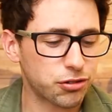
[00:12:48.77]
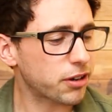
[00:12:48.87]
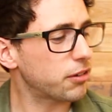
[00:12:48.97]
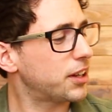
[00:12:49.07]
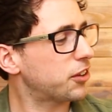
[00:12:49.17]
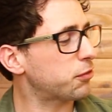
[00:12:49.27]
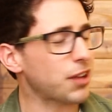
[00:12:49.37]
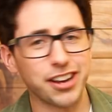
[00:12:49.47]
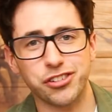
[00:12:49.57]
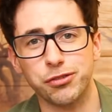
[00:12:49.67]
Triggering this
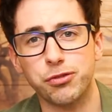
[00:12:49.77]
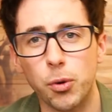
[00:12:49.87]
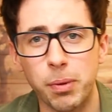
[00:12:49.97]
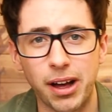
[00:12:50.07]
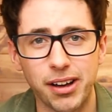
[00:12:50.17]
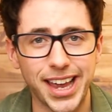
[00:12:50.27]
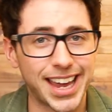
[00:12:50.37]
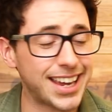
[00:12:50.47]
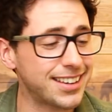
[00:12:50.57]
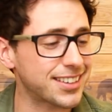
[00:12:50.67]
flash at full power,
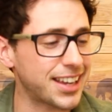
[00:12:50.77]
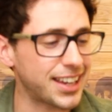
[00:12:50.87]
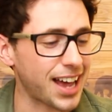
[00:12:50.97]
easy.